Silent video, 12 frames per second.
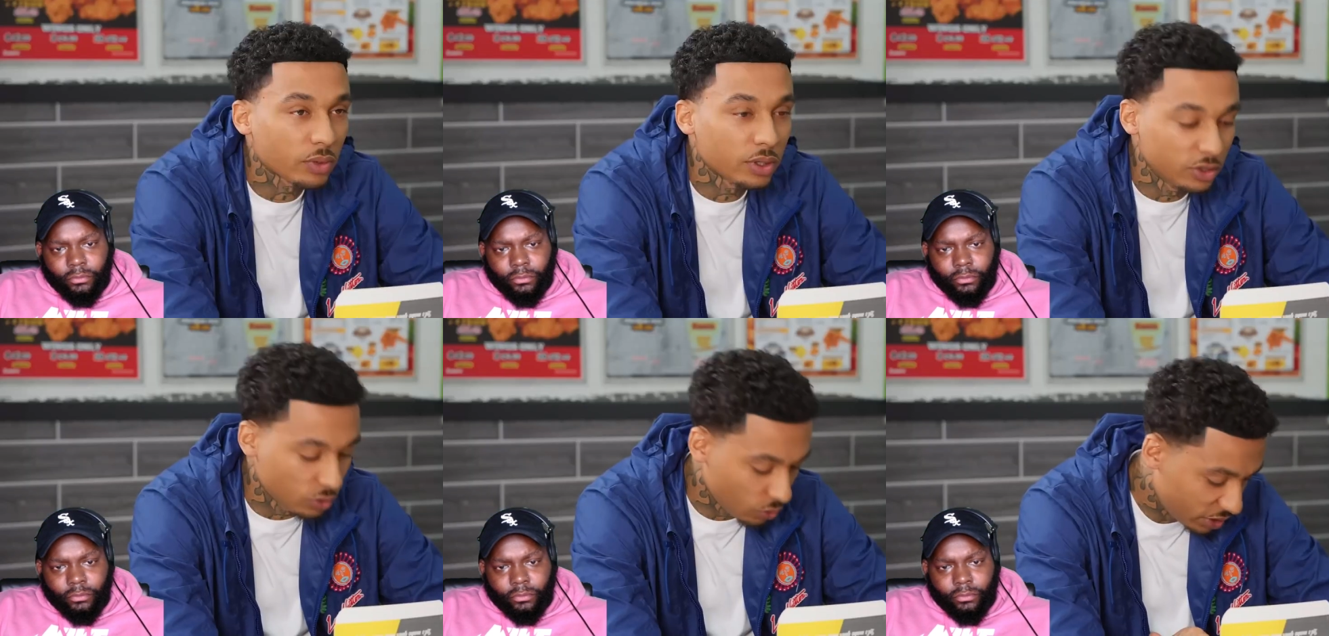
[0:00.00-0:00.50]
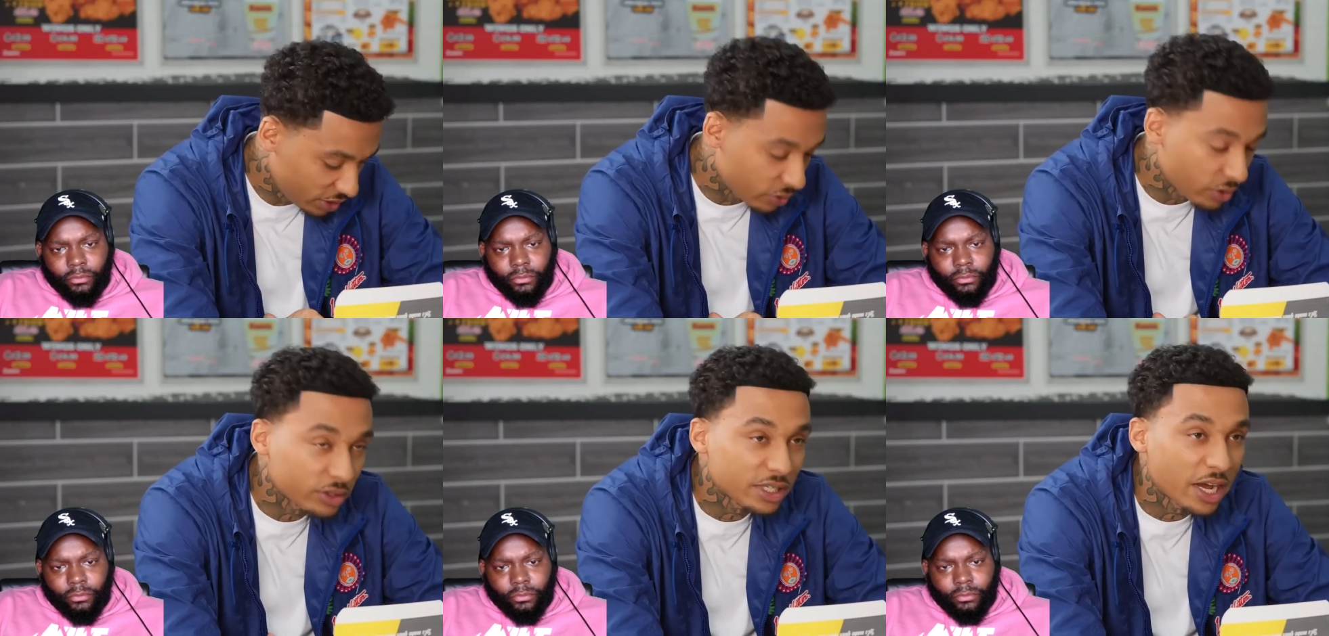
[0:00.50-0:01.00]
Speaker 1: It's always the
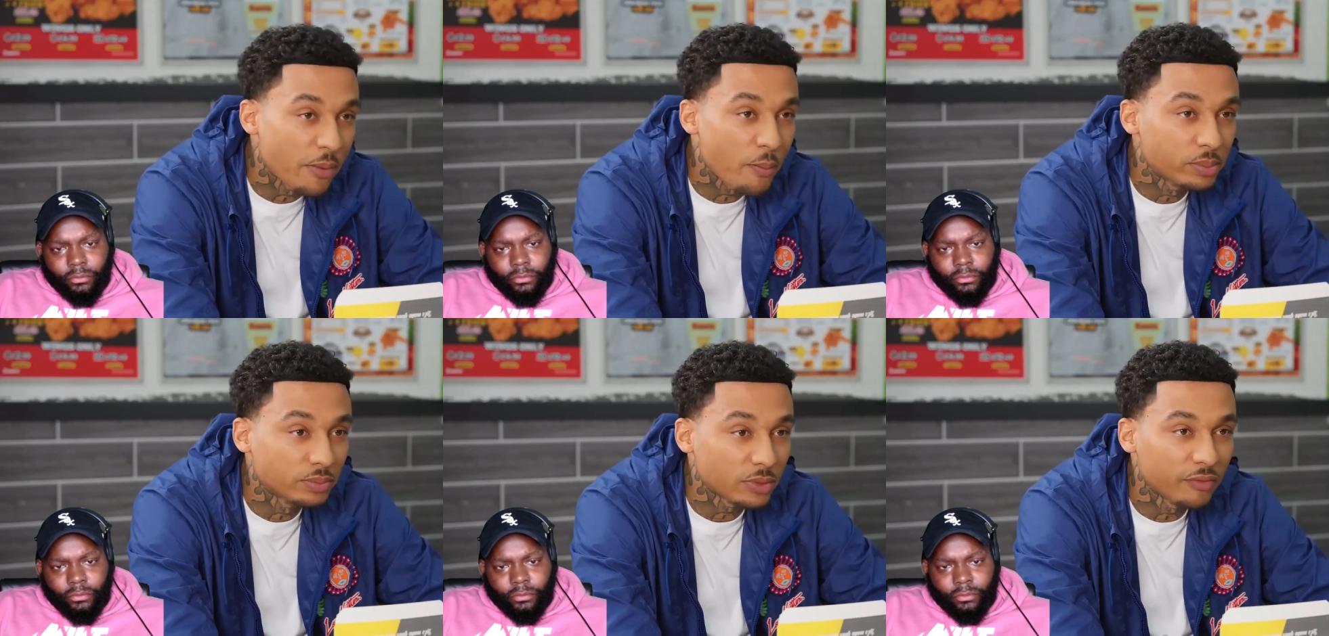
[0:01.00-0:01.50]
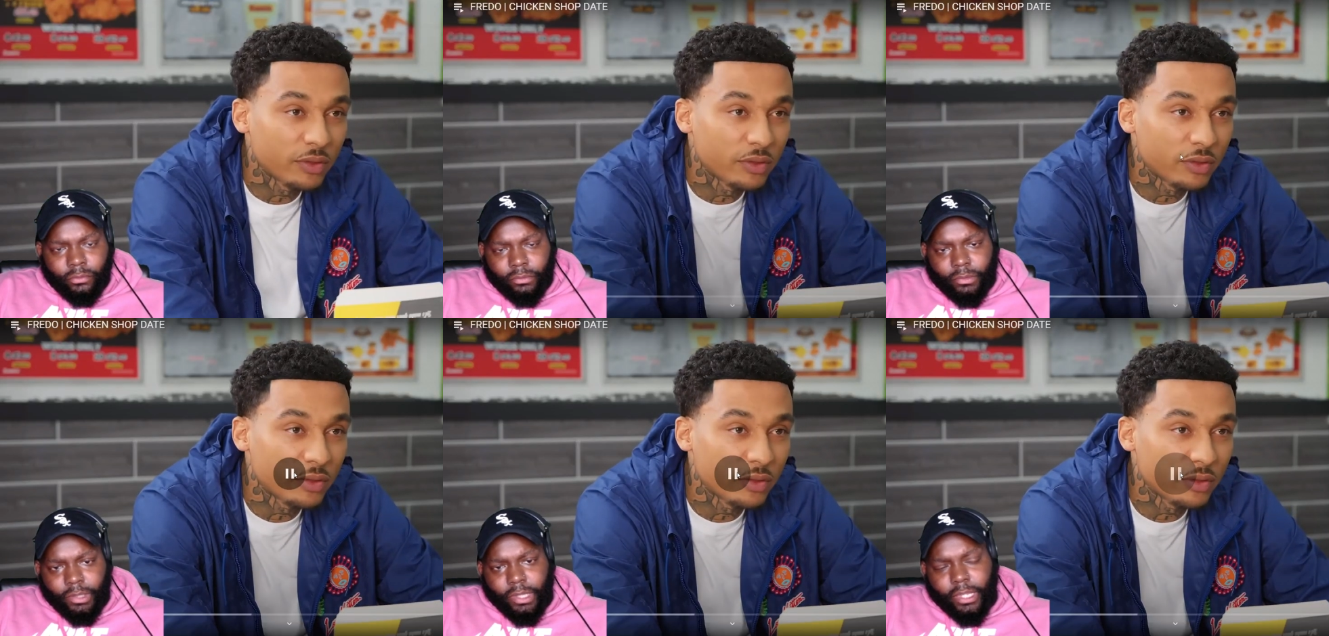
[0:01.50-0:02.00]
wrong time.
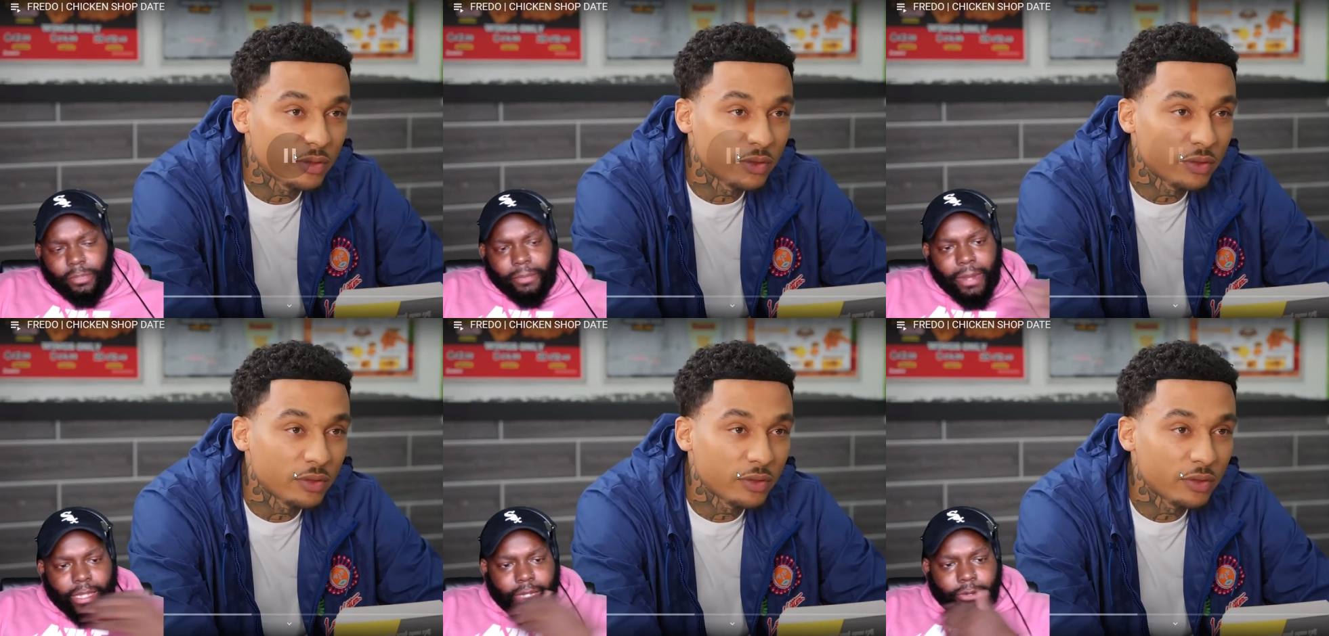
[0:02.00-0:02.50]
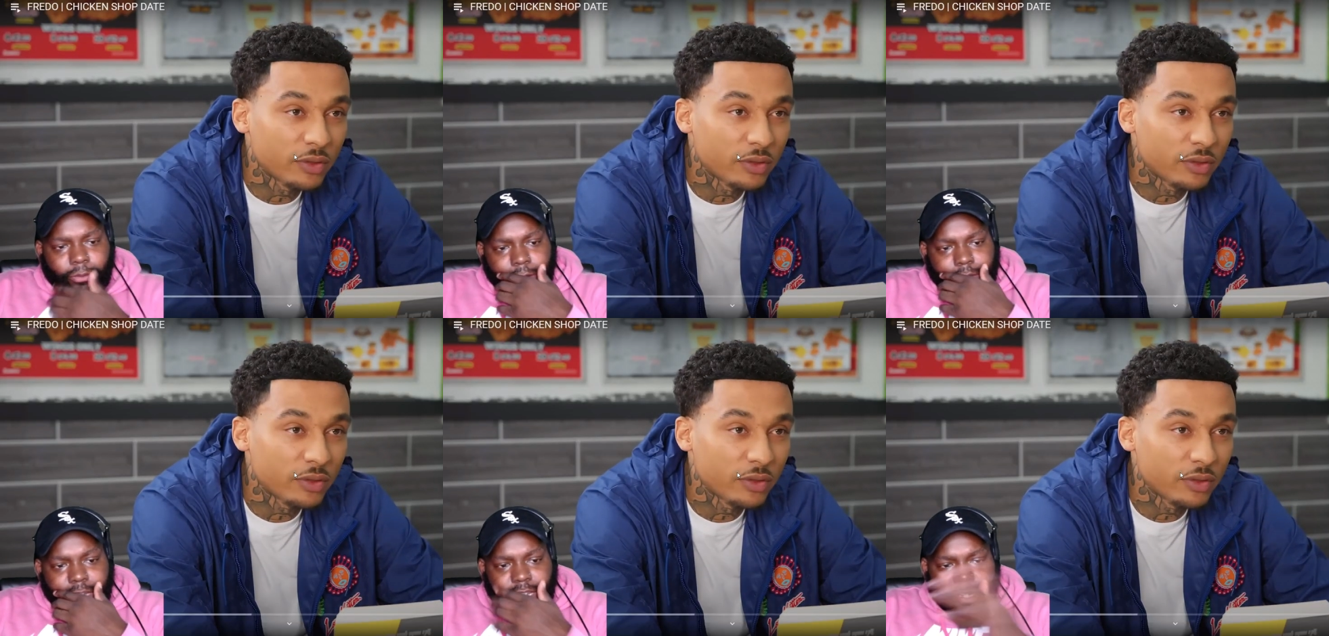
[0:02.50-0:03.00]
Speaker 2: That's probably the
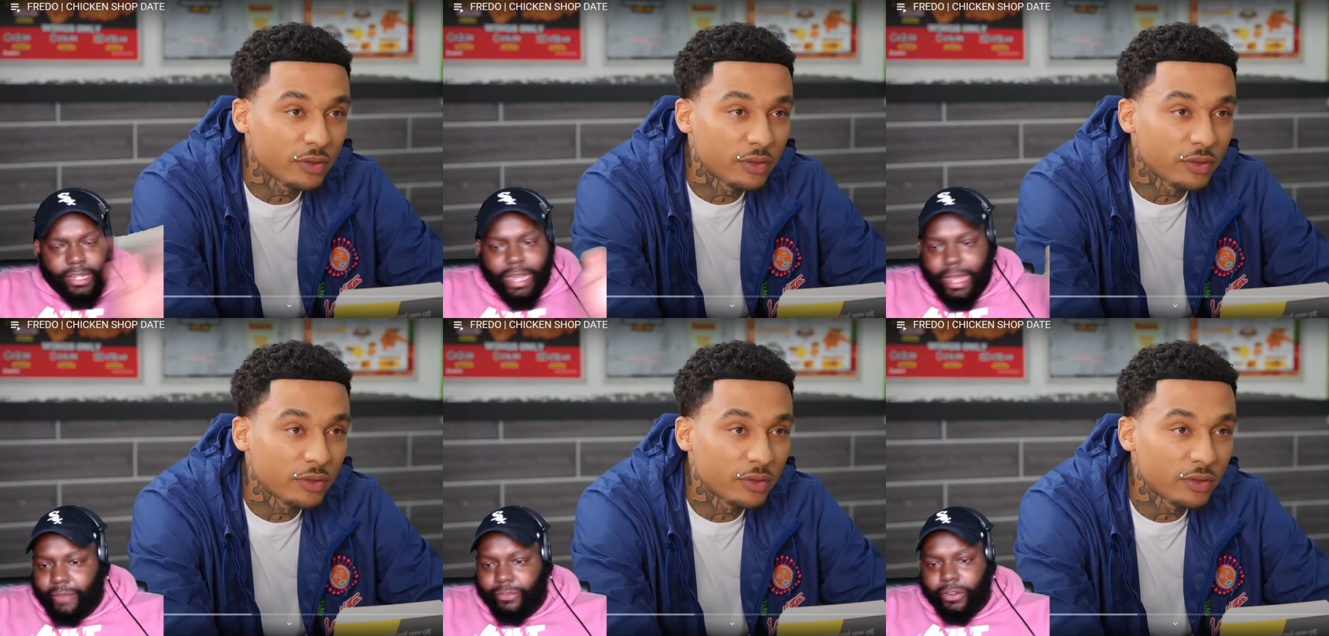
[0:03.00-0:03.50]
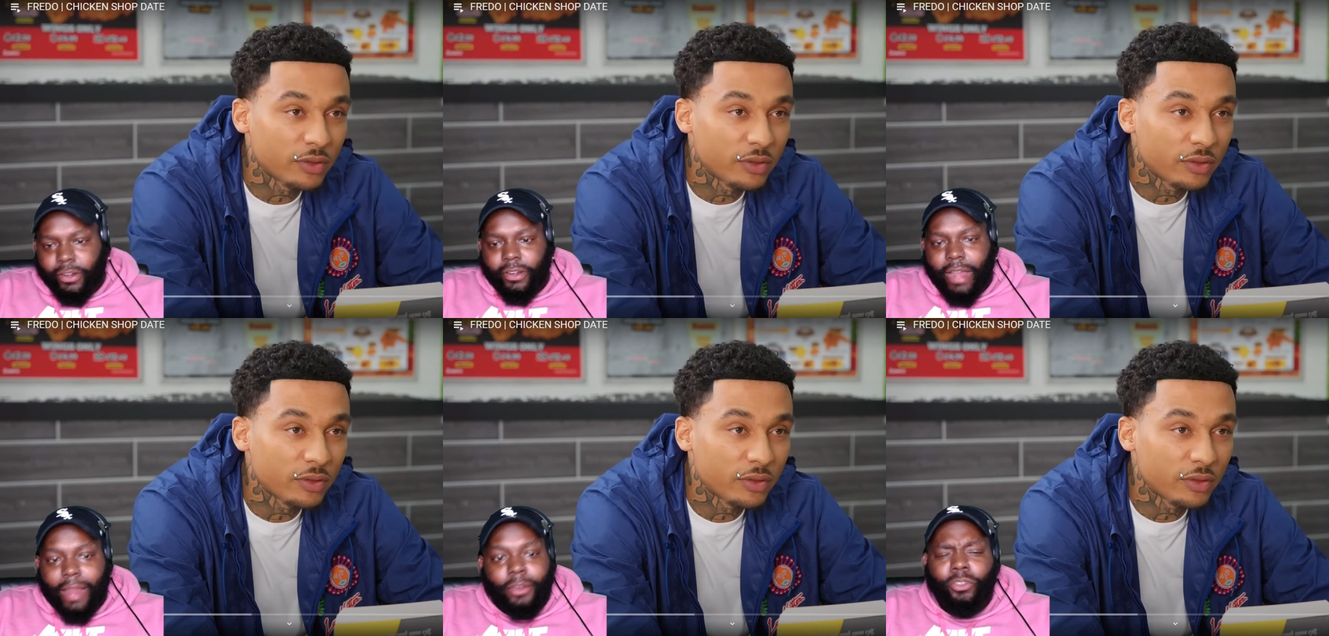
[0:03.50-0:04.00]
richest shit I ever heard.
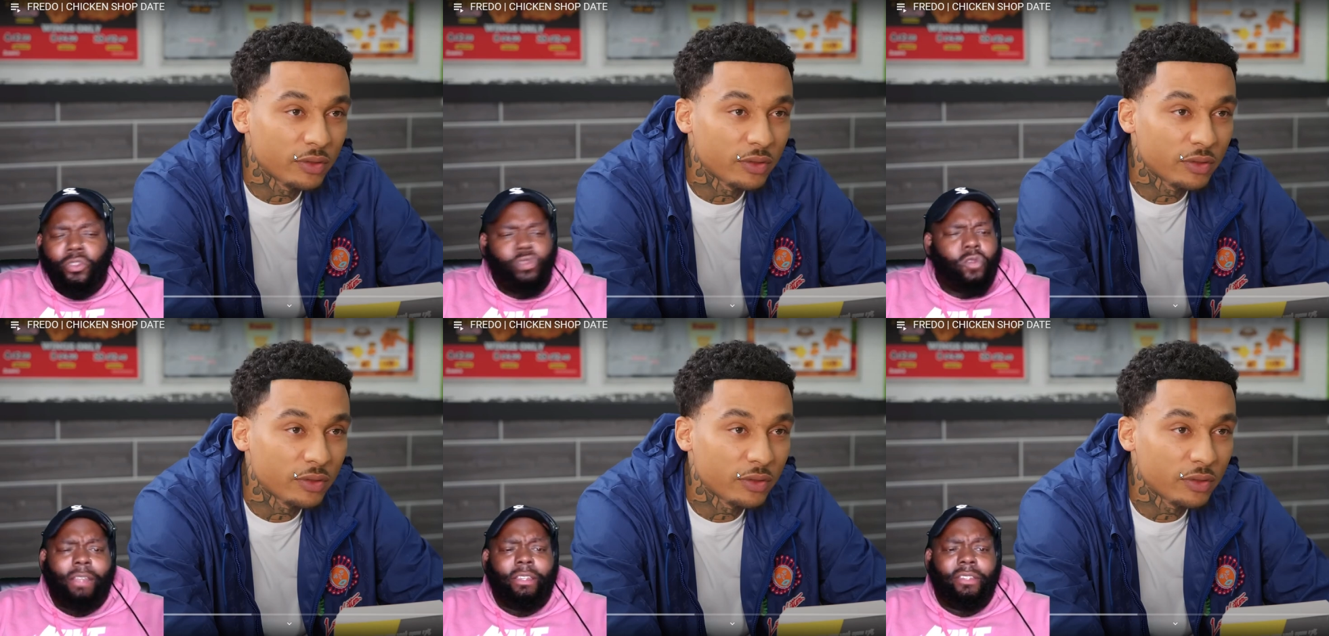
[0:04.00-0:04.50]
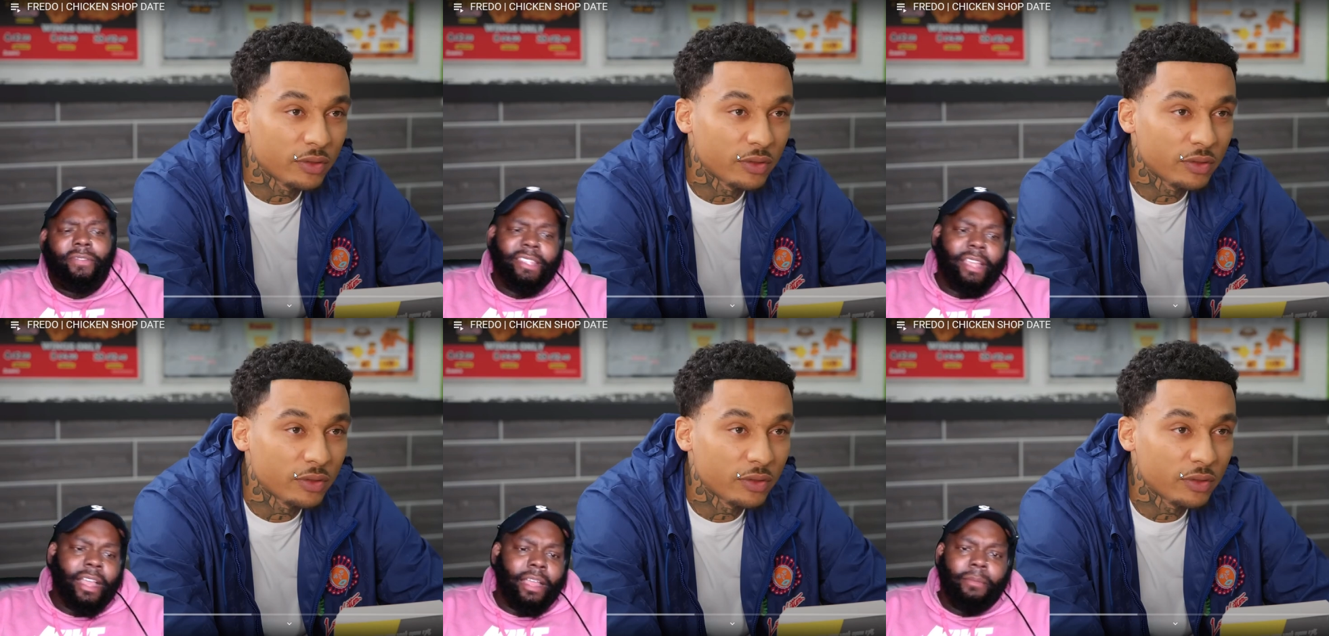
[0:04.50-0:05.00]
I don't use watches for time.